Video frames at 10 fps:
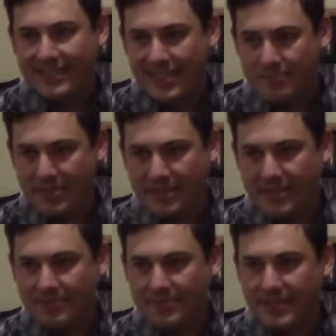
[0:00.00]
get back
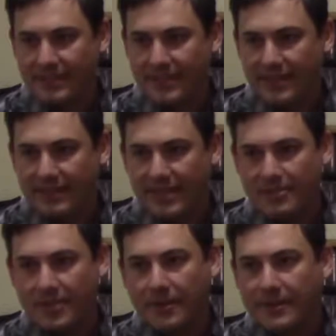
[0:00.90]
up and
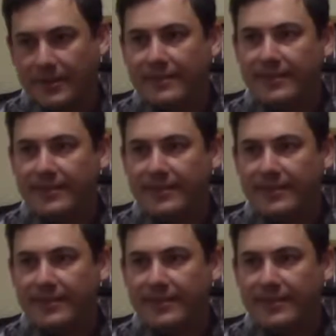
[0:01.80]
keep going.